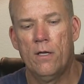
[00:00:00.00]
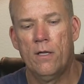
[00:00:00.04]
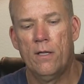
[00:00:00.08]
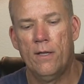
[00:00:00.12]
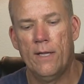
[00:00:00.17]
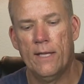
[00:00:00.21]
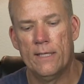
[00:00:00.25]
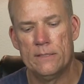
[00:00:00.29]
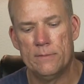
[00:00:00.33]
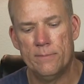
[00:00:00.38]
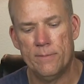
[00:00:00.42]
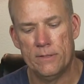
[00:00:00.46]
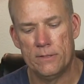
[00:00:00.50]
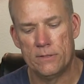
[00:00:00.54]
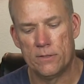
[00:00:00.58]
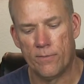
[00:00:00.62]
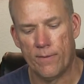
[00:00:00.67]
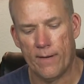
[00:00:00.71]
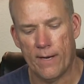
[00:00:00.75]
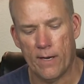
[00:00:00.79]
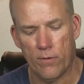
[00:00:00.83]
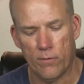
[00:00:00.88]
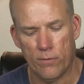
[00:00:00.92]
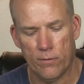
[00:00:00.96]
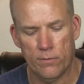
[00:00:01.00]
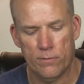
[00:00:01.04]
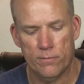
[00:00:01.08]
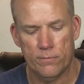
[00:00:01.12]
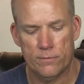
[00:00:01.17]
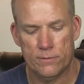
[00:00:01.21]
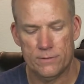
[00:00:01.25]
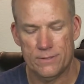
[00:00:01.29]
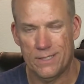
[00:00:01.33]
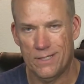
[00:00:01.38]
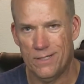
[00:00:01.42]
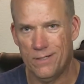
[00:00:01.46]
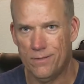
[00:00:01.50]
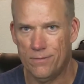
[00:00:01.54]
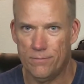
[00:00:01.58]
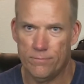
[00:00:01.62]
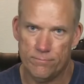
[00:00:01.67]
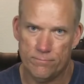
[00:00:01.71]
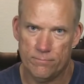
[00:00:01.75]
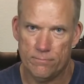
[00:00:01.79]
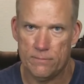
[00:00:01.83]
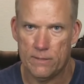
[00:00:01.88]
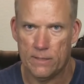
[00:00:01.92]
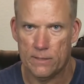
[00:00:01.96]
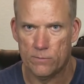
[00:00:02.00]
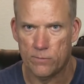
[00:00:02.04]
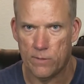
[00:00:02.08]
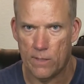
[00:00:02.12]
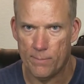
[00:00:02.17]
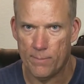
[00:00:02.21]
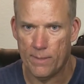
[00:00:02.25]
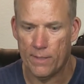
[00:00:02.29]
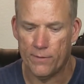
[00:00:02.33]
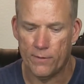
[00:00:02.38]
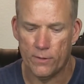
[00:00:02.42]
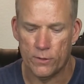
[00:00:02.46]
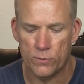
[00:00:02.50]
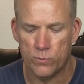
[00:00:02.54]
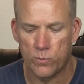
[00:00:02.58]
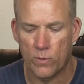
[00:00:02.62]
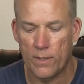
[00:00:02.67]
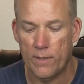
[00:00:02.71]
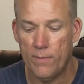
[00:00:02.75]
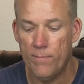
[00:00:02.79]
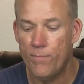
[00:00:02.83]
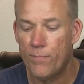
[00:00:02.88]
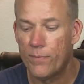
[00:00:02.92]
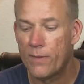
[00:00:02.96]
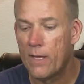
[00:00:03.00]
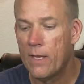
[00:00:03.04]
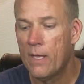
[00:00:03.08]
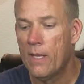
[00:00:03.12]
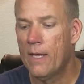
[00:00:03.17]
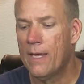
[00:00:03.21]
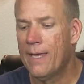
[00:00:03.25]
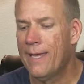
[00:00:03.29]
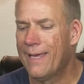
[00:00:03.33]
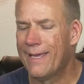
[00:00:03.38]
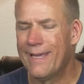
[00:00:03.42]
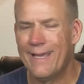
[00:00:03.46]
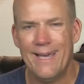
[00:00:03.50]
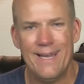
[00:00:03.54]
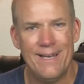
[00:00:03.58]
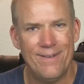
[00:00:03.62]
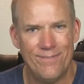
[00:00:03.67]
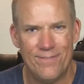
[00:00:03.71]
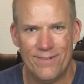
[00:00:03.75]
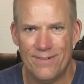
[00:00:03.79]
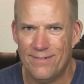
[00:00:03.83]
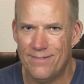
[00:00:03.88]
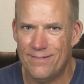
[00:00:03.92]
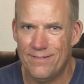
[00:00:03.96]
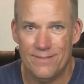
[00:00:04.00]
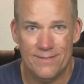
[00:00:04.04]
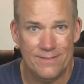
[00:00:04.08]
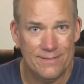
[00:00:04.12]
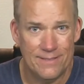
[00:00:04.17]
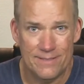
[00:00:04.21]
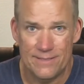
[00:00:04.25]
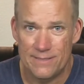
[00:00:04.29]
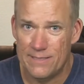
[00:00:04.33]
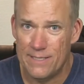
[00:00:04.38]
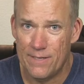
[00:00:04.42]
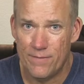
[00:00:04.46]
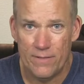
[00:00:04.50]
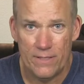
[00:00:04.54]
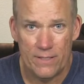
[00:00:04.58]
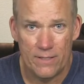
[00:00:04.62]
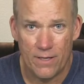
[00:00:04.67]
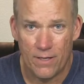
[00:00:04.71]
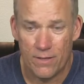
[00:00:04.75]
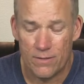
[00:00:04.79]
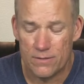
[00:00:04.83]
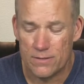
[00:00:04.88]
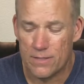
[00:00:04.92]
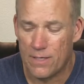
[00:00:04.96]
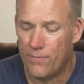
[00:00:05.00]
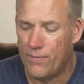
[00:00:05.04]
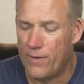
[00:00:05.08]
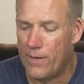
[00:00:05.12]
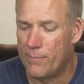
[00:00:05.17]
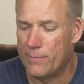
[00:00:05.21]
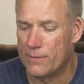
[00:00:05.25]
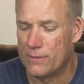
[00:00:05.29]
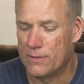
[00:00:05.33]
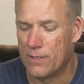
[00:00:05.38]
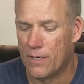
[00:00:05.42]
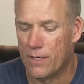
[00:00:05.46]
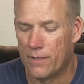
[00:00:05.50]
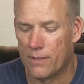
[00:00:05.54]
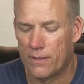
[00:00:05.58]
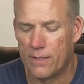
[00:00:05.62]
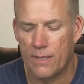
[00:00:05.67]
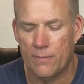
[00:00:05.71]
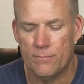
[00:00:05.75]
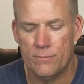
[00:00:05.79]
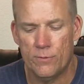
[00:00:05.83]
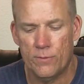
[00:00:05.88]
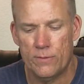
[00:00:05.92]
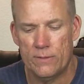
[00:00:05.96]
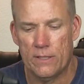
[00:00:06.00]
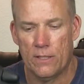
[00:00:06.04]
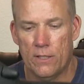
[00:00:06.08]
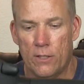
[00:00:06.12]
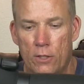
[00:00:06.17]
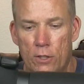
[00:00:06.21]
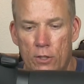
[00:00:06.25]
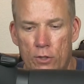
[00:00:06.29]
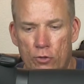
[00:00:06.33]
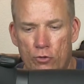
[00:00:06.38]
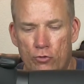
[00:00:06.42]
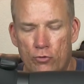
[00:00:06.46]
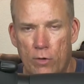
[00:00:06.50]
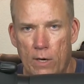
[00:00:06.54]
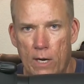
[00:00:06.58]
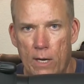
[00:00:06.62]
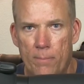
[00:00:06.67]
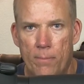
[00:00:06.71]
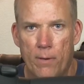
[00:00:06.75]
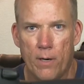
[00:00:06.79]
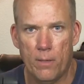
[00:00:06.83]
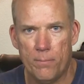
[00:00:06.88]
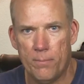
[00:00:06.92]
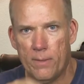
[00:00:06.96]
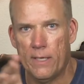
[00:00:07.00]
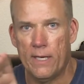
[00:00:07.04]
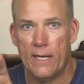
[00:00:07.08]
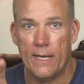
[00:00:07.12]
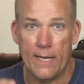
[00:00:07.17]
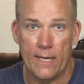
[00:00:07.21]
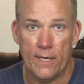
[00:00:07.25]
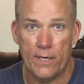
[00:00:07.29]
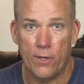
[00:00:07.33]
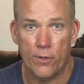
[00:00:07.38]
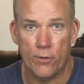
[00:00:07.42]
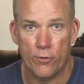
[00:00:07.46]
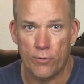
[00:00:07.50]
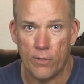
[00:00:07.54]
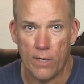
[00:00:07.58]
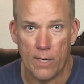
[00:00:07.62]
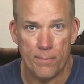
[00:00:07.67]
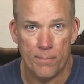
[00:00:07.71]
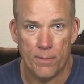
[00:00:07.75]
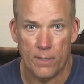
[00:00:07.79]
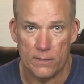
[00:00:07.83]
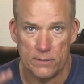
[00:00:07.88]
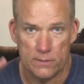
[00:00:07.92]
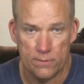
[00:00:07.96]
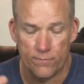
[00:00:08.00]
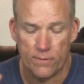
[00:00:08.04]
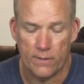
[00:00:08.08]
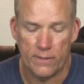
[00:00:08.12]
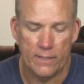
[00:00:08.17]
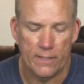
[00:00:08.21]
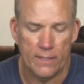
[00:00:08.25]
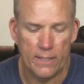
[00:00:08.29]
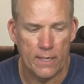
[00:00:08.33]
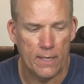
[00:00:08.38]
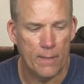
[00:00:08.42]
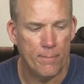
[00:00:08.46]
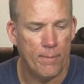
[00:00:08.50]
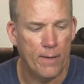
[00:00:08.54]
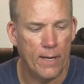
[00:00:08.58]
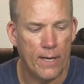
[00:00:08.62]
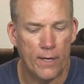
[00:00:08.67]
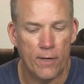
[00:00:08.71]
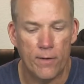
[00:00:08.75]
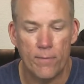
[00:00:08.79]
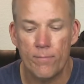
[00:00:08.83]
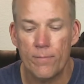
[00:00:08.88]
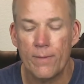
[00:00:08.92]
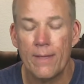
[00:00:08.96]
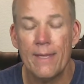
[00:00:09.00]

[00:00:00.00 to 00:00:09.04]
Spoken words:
that spins around. So that's why I bought this one. Got it for $70 off Amazon. Comes with a little tripod, but I got other tripods if I need it up higher.